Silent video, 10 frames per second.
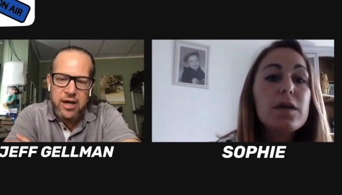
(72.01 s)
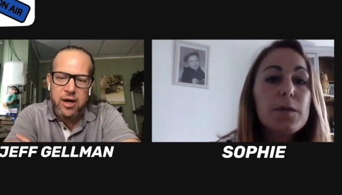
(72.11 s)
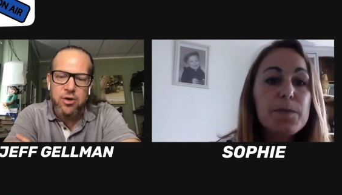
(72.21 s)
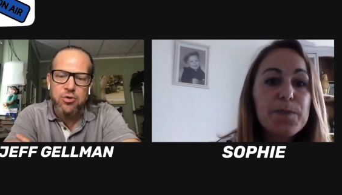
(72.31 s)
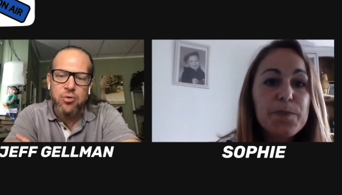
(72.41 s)
Speaker 1: Are
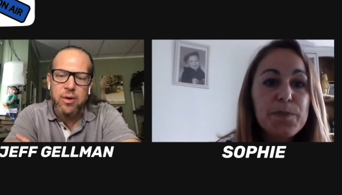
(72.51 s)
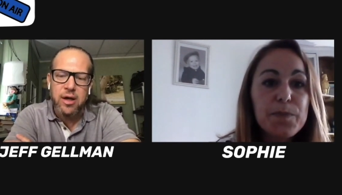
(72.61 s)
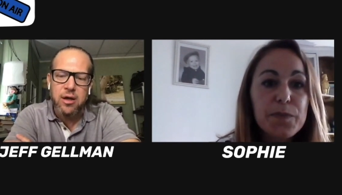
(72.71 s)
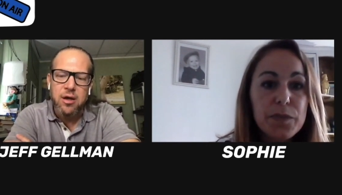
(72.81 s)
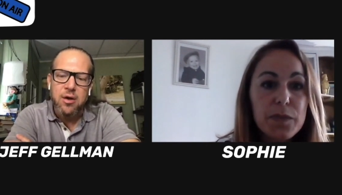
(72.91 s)
you
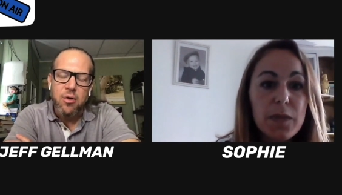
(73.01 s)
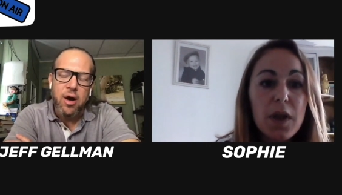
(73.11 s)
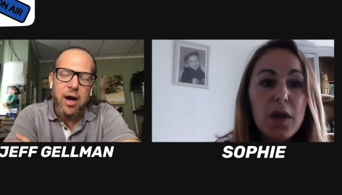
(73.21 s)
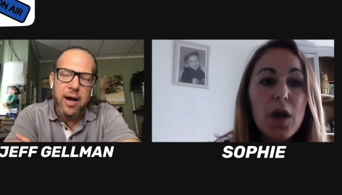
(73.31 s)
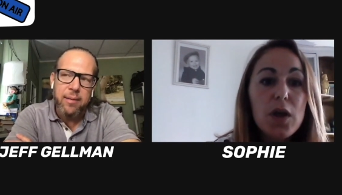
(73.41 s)
doing
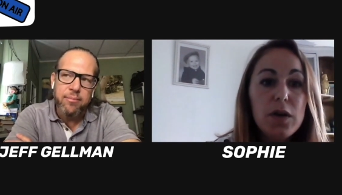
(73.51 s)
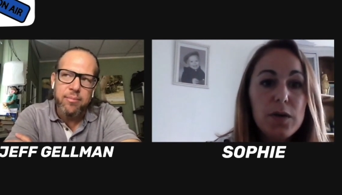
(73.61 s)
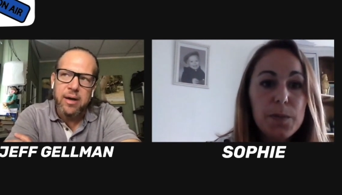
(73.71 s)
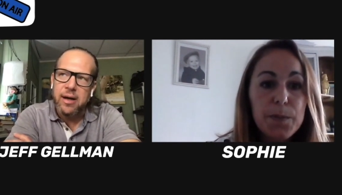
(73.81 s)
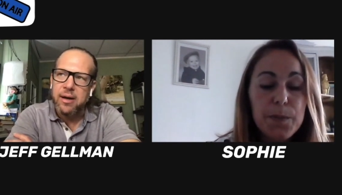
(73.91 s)
um,
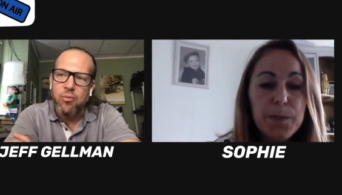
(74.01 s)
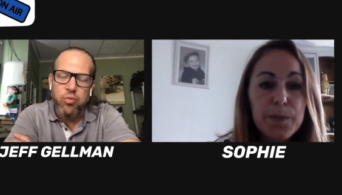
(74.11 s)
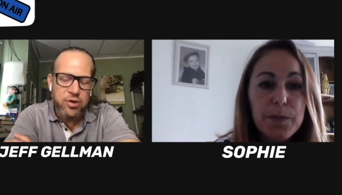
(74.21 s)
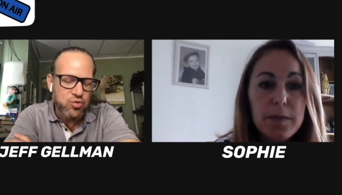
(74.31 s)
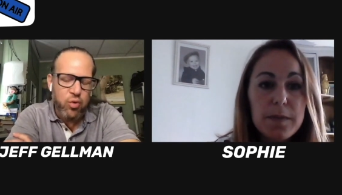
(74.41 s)
uh,
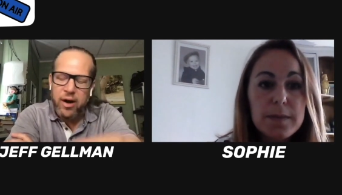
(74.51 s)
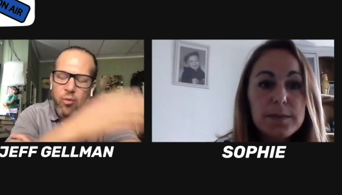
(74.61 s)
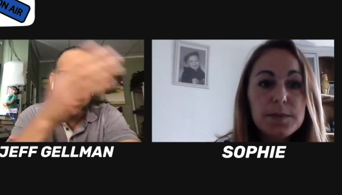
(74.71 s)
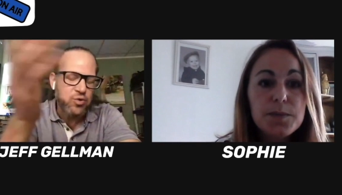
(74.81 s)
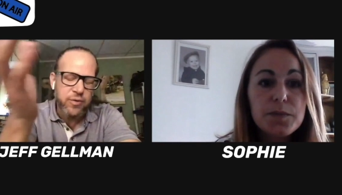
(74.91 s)
just
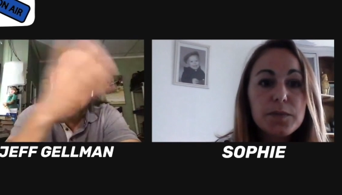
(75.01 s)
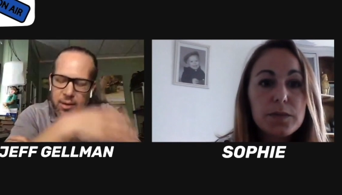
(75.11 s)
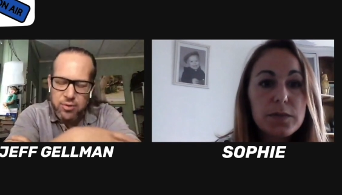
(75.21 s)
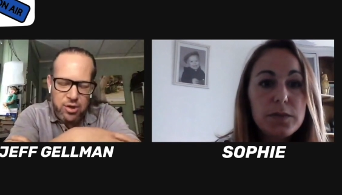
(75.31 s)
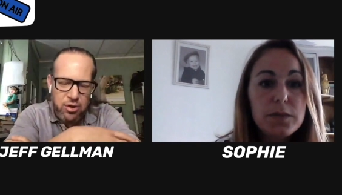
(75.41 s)
one-on-ones where they
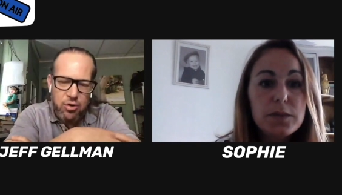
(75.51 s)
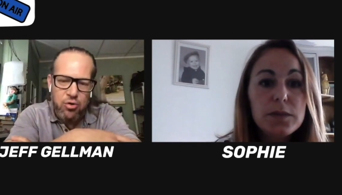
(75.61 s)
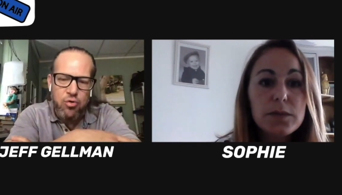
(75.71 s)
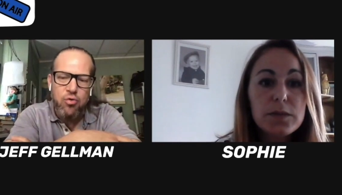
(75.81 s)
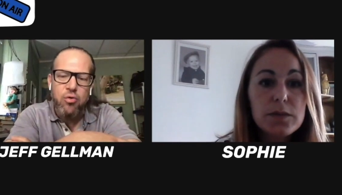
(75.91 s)
come to
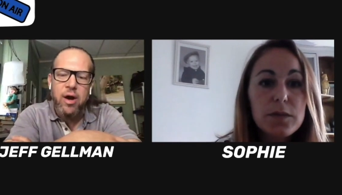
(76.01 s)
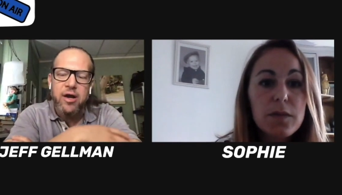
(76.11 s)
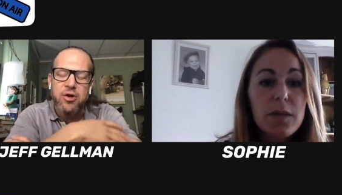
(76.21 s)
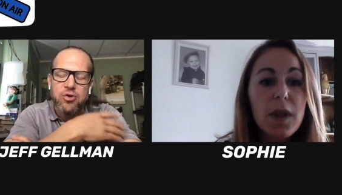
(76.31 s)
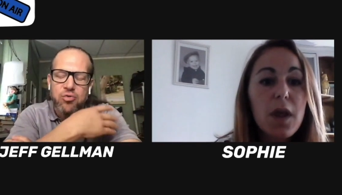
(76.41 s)
you? Are
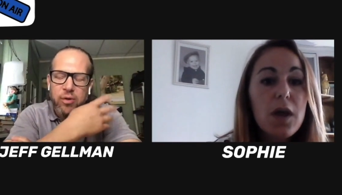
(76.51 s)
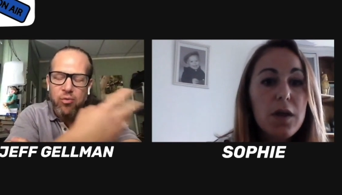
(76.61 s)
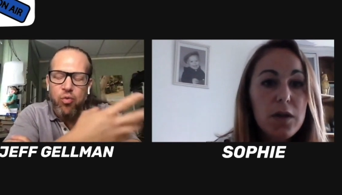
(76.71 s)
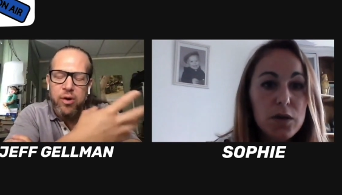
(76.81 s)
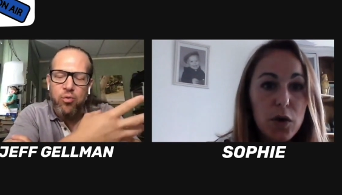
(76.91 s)
you like
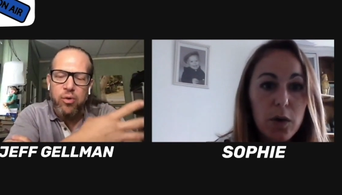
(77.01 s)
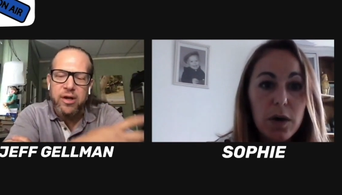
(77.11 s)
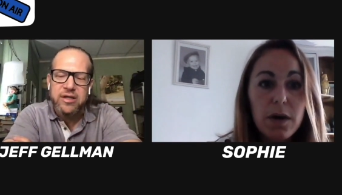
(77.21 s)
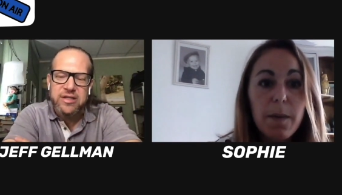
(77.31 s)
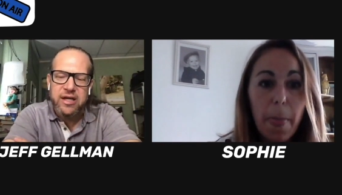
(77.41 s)
what, no. what
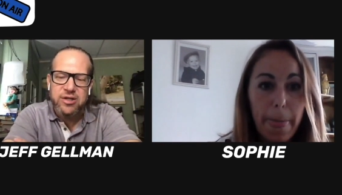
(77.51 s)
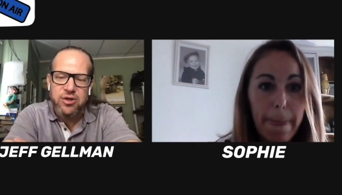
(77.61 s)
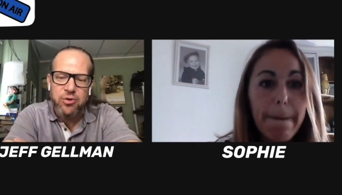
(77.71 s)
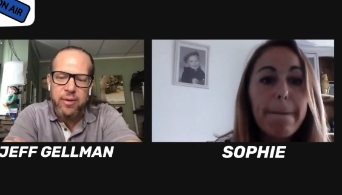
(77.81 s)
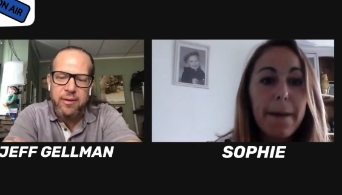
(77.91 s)
extent are you
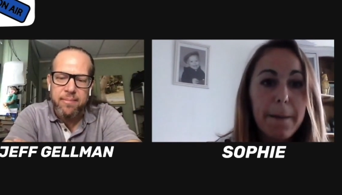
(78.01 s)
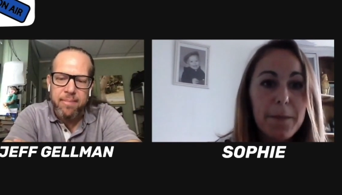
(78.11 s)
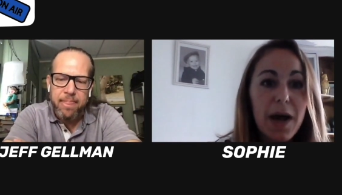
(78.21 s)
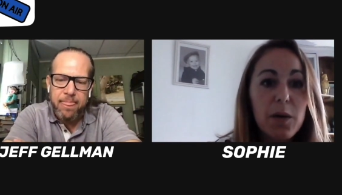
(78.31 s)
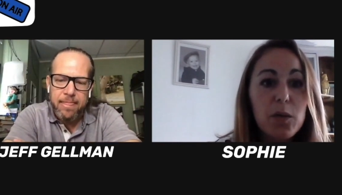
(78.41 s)
doing?
Speaker 2: Yeah,
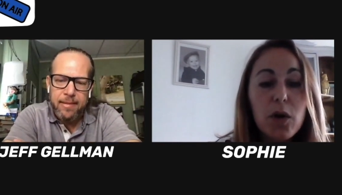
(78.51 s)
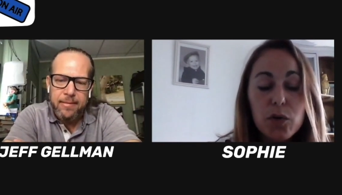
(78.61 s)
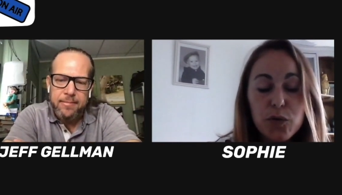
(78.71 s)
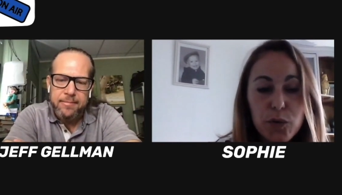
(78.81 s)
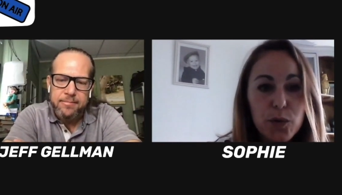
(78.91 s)
I will
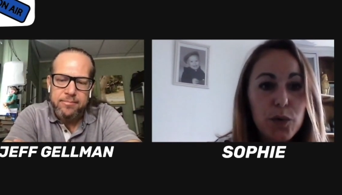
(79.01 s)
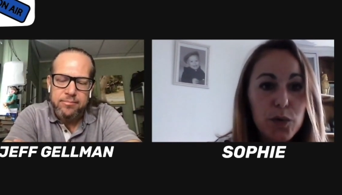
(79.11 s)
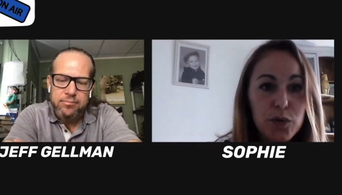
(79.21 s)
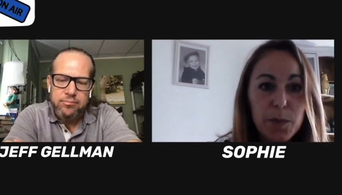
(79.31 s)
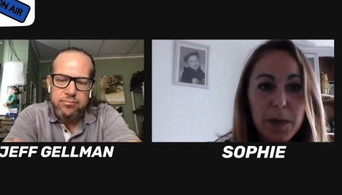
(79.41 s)
go
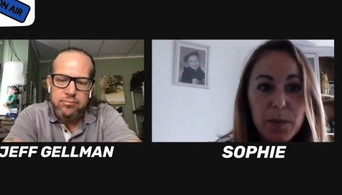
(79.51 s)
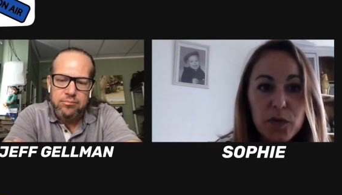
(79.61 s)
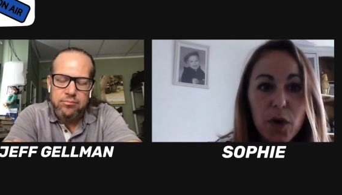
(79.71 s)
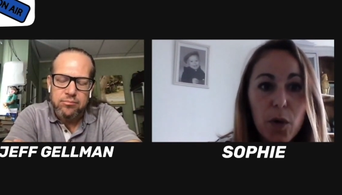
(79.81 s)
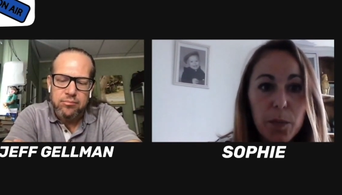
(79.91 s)
to to
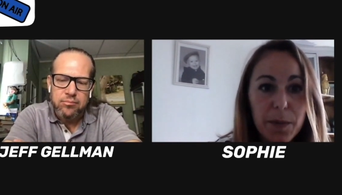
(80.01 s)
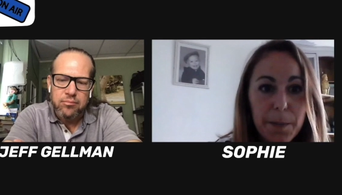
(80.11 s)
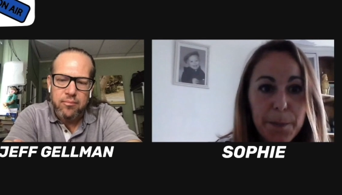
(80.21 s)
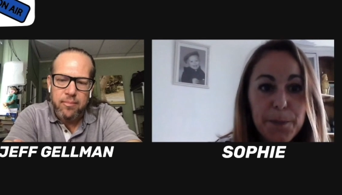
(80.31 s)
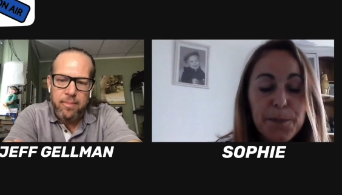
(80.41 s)
people's home.
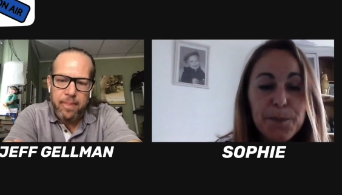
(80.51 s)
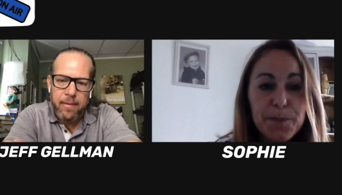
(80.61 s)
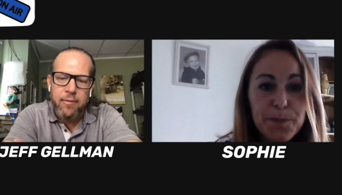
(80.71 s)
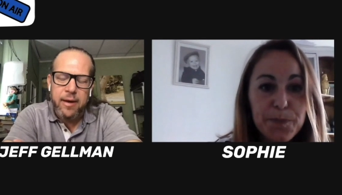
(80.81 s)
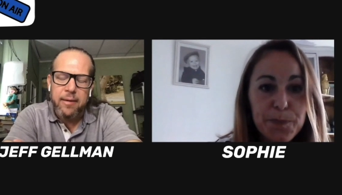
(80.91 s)

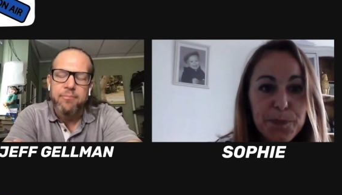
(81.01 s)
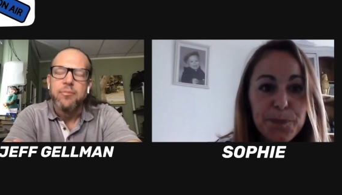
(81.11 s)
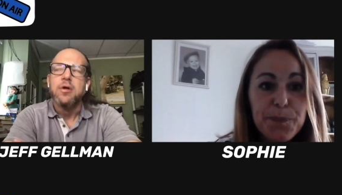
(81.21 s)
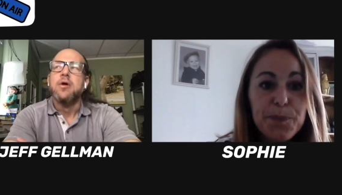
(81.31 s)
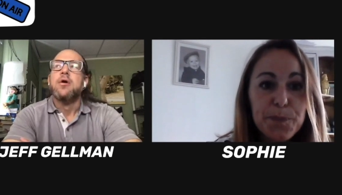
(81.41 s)
Speaker 1: Okay.
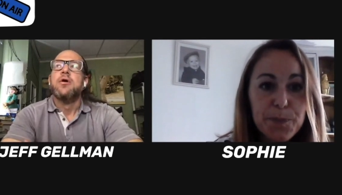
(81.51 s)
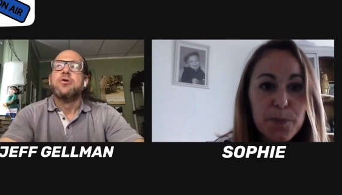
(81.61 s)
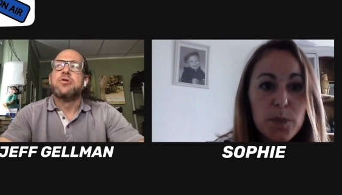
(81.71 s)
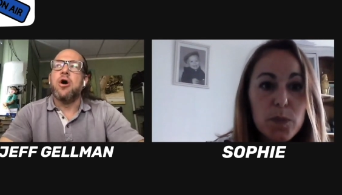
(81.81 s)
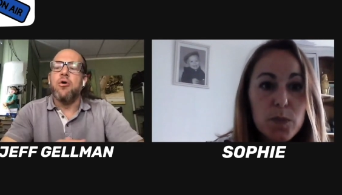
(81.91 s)

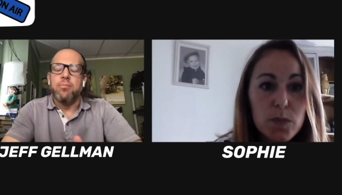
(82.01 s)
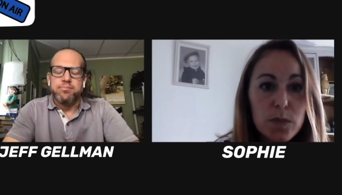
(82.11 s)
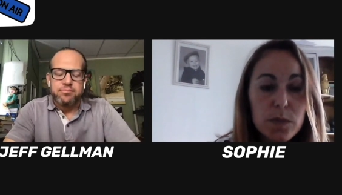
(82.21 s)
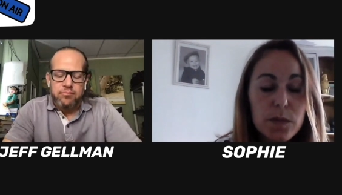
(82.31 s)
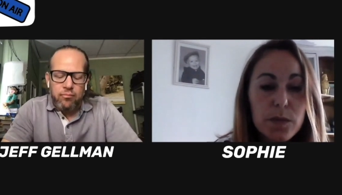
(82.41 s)
So
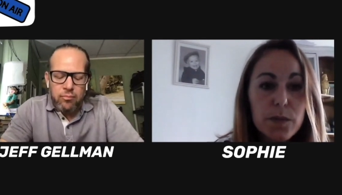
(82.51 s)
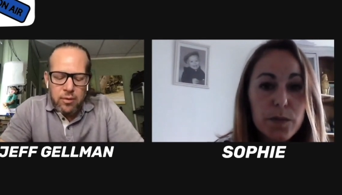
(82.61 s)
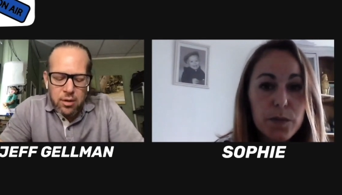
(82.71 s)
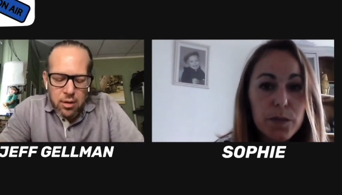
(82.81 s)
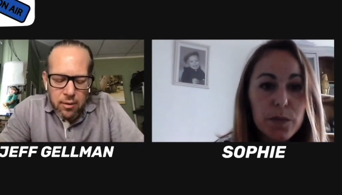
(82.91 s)

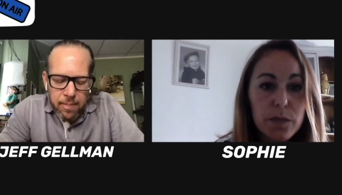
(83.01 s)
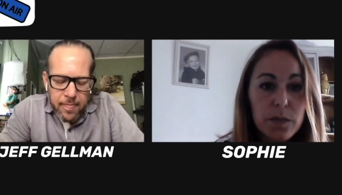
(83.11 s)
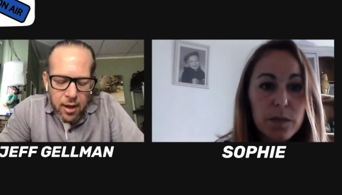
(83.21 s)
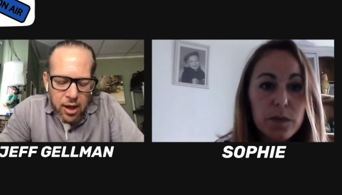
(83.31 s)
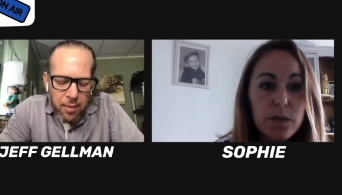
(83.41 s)

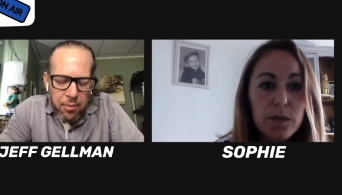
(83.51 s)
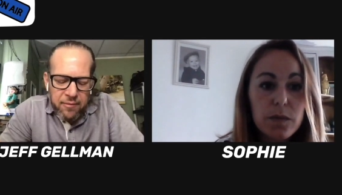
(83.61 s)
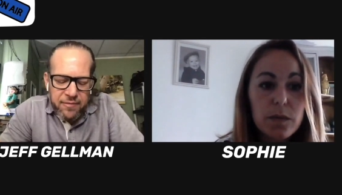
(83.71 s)
a couple of